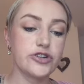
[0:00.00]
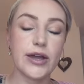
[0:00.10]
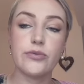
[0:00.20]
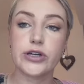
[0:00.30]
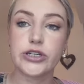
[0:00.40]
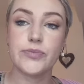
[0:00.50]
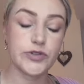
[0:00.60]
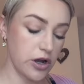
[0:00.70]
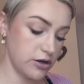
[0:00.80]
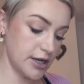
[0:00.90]
try workshop
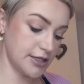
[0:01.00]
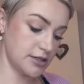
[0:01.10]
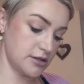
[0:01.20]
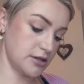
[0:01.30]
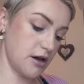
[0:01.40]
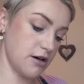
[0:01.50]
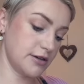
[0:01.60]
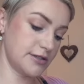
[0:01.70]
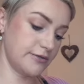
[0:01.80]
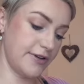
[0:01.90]

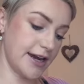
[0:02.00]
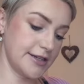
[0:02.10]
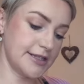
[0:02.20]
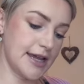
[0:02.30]
talks, fairs.